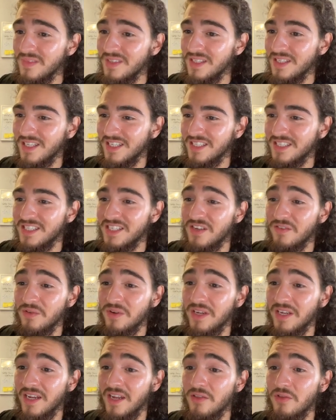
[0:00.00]
let's see if we
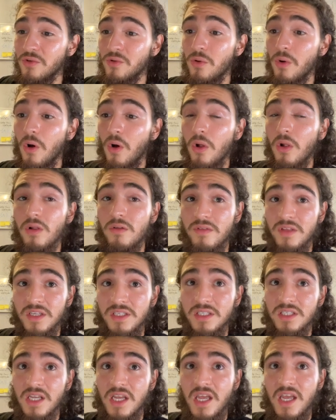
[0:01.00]
can get through all of
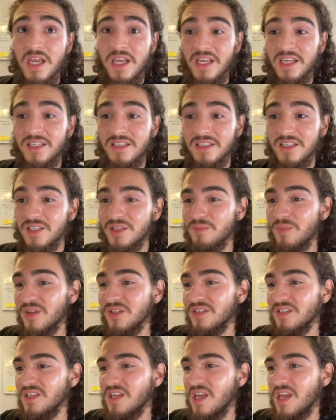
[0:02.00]
this in 6
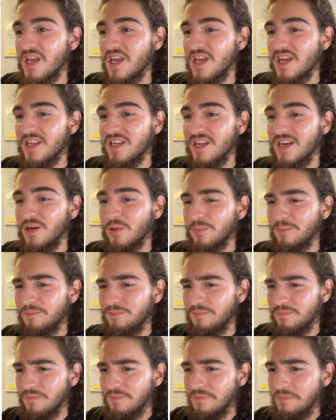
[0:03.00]
months. Now,
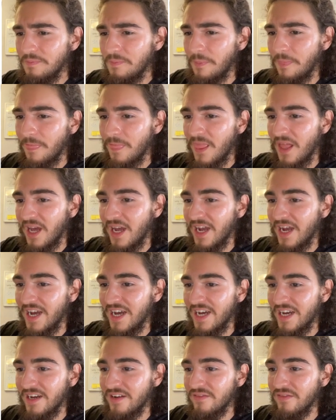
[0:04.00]
I
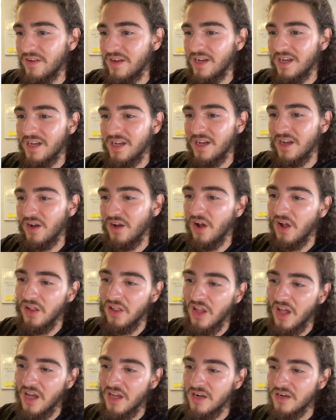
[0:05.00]
have a
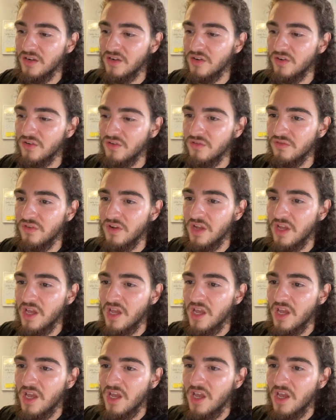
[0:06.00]
lot of
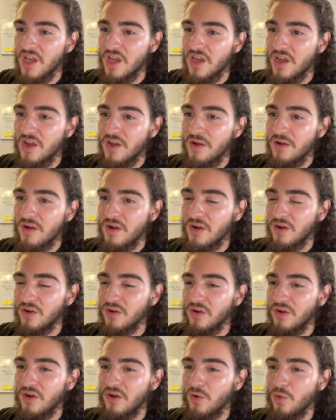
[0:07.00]

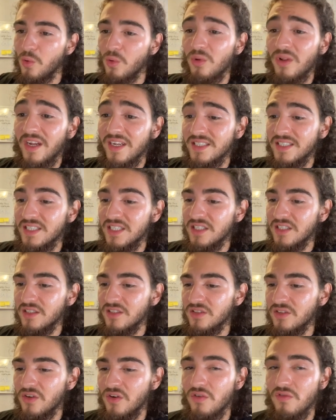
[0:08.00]
cool
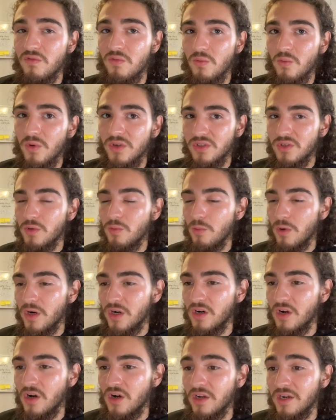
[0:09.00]
ideas of what to
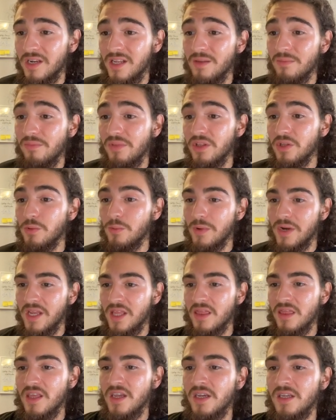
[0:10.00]
work on in
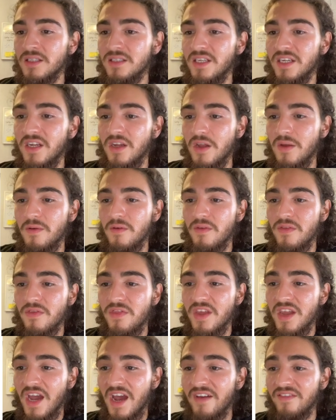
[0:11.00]
between things. Like,
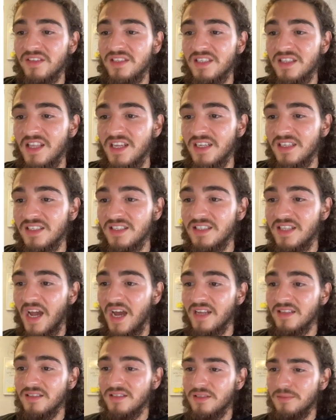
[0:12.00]
I have to think
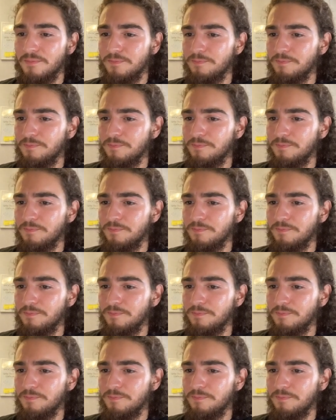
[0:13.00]
stats,